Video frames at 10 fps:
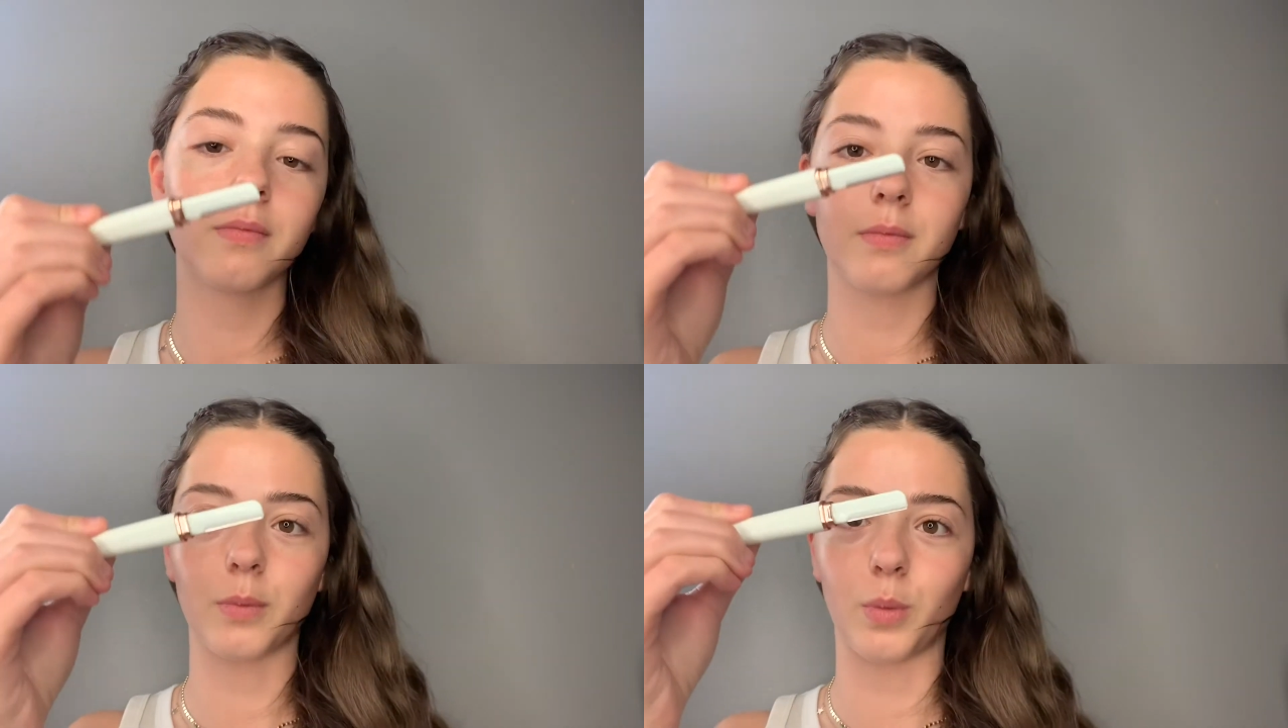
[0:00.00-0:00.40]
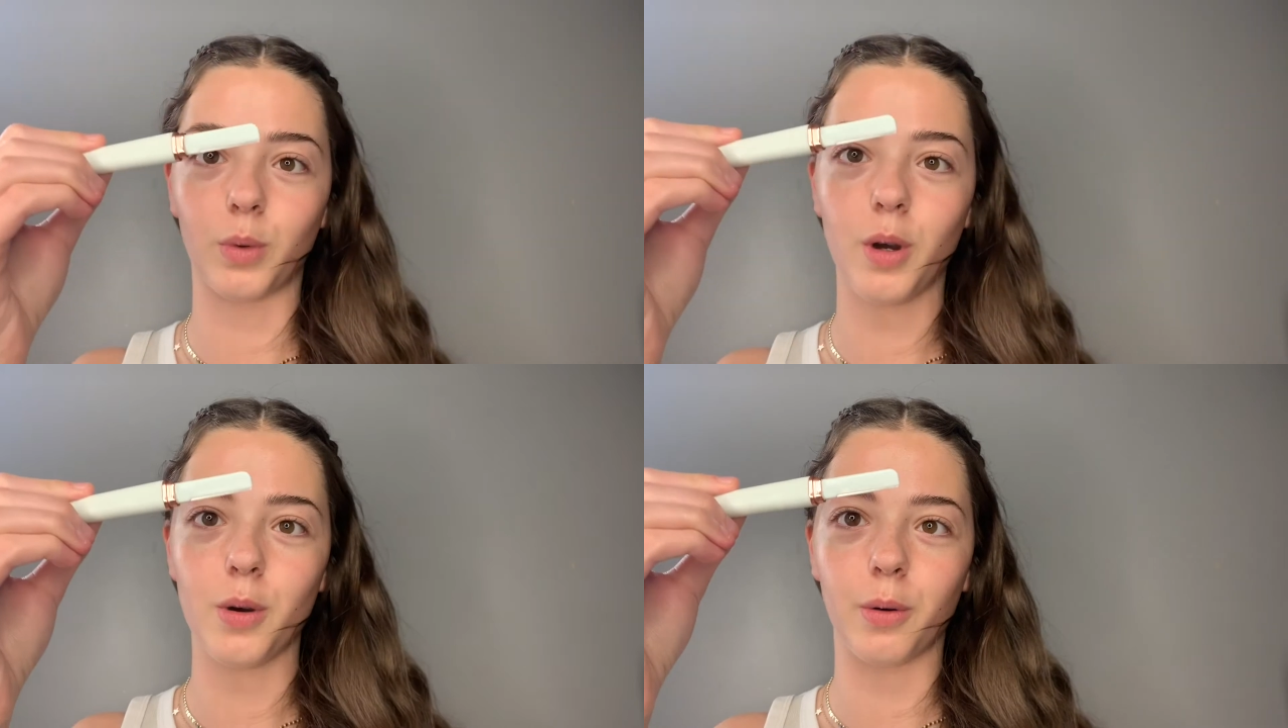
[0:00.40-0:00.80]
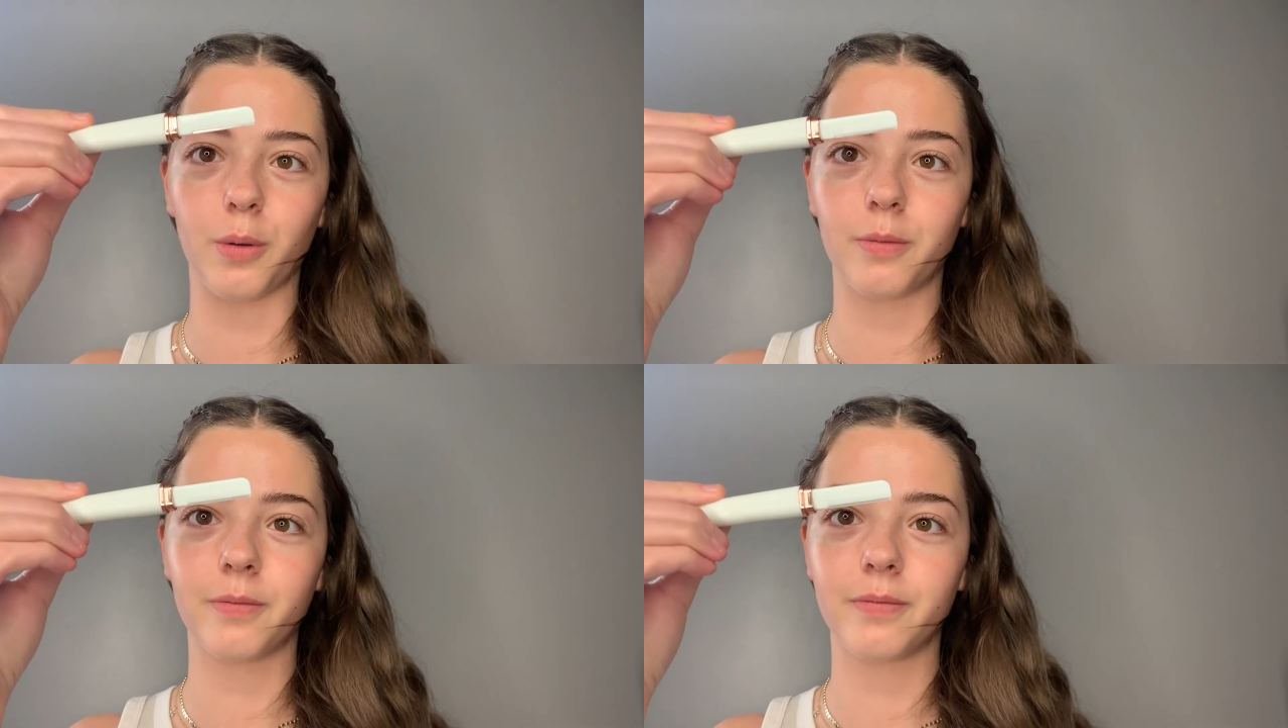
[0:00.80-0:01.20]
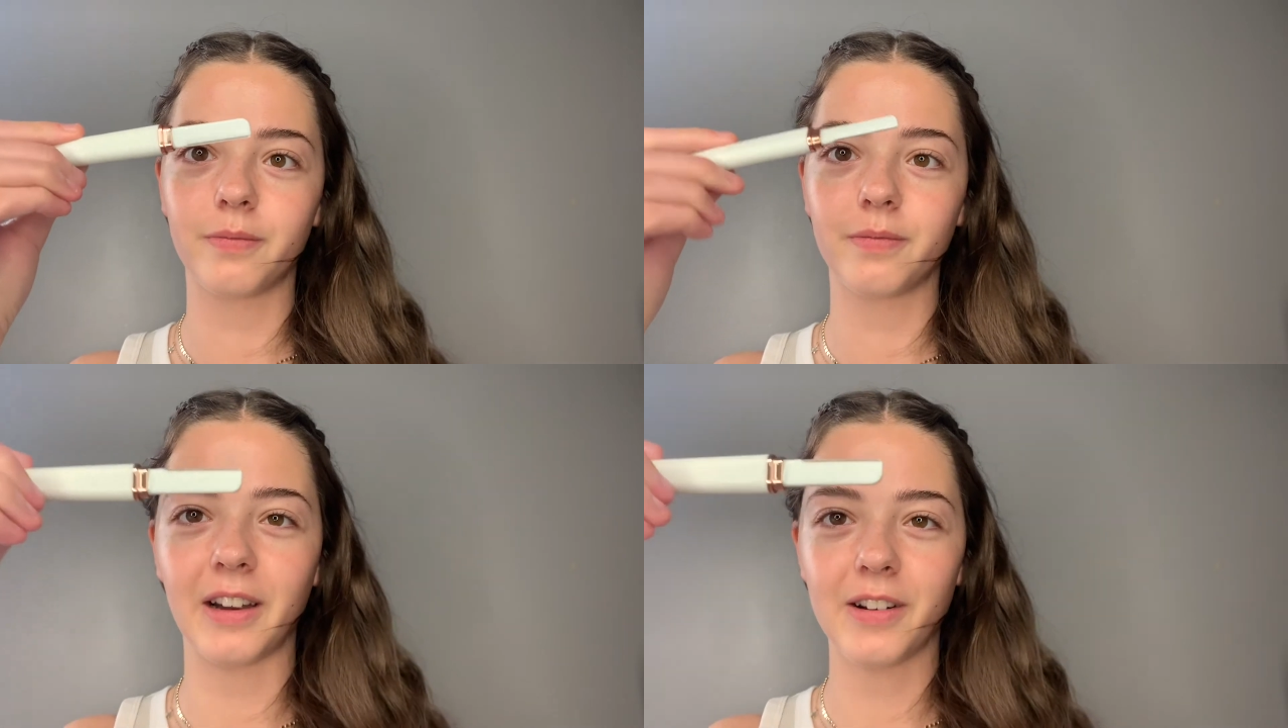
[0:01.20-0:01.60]
Whoa,
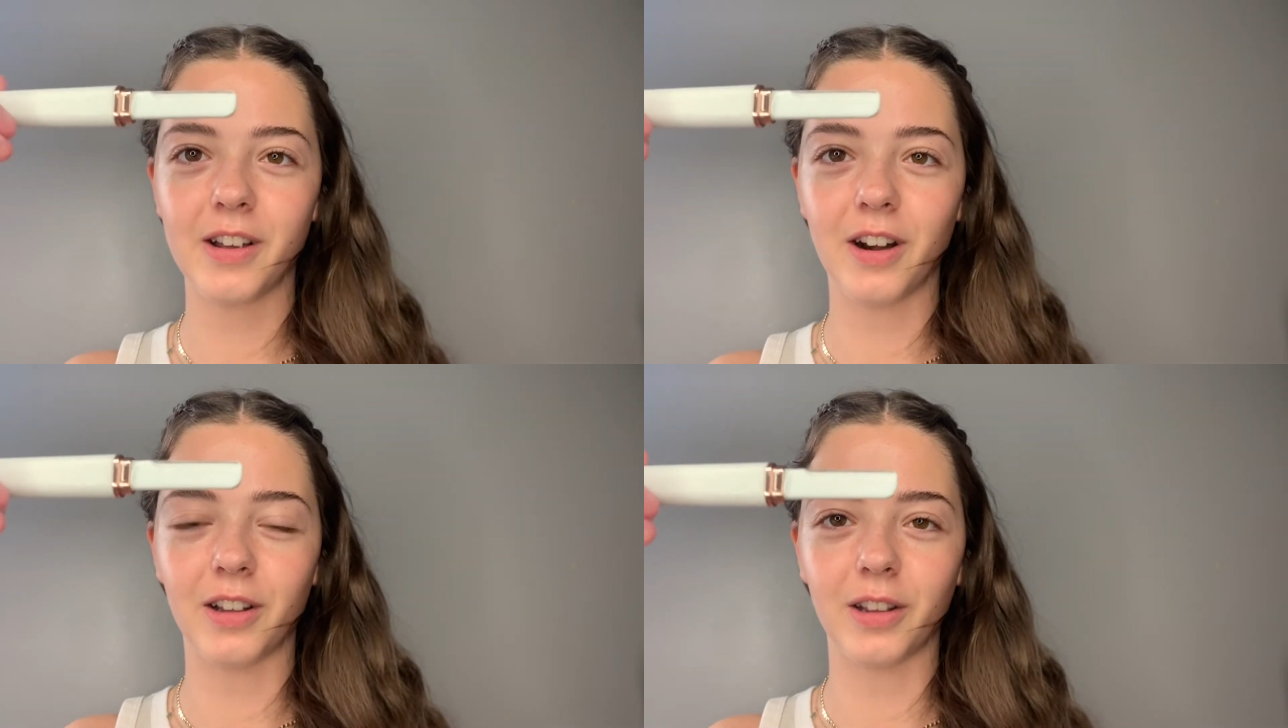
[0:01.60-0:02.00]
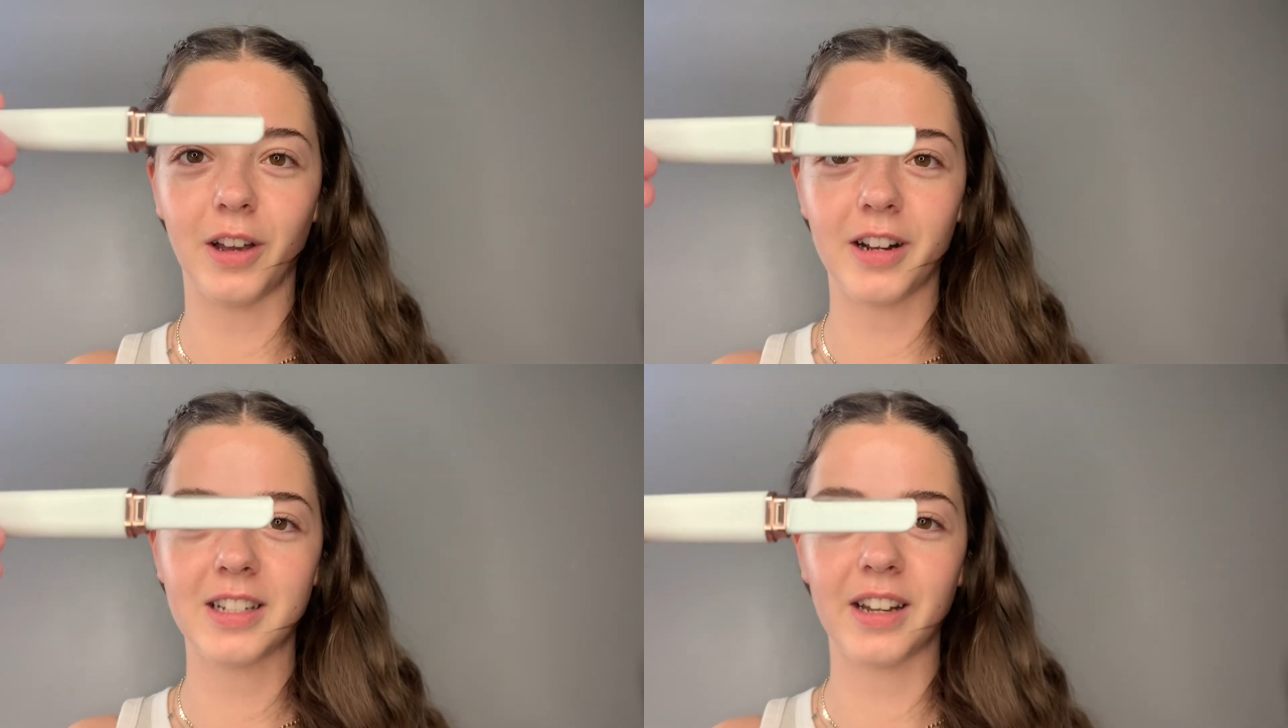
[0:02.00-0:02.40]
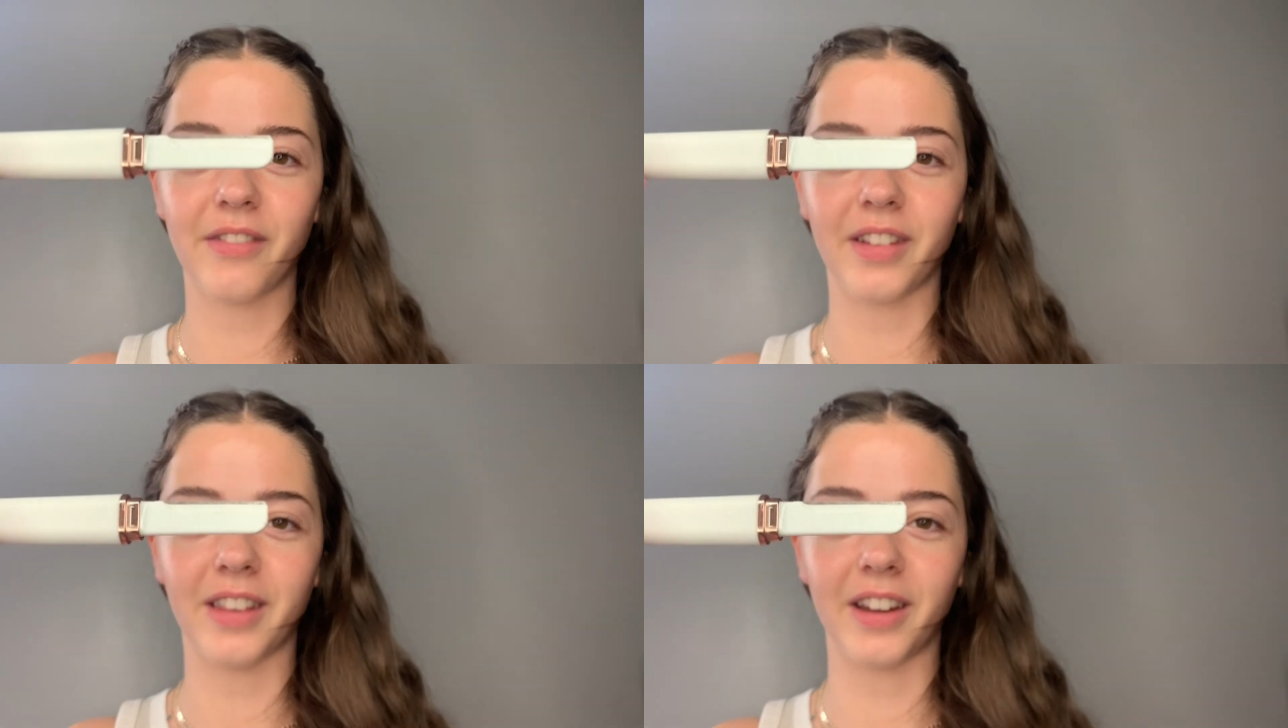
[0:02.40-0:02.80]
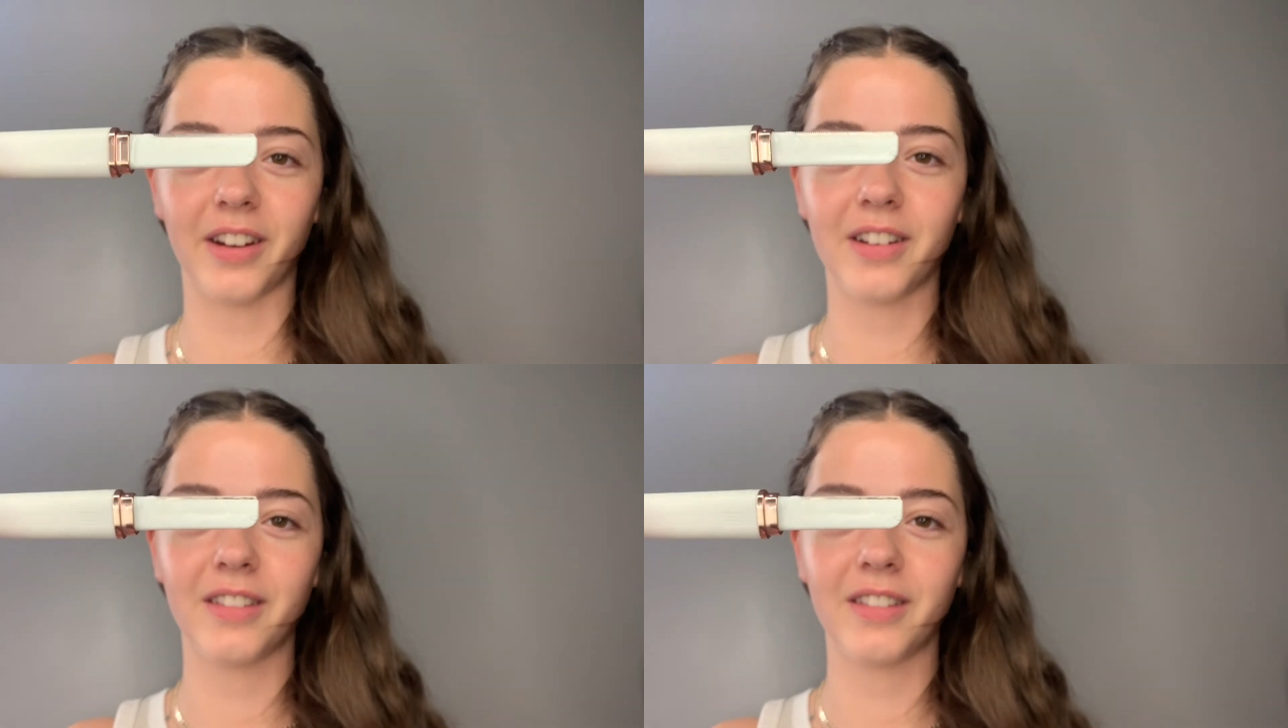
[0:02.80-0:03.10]
I already got a lot of stuff on there.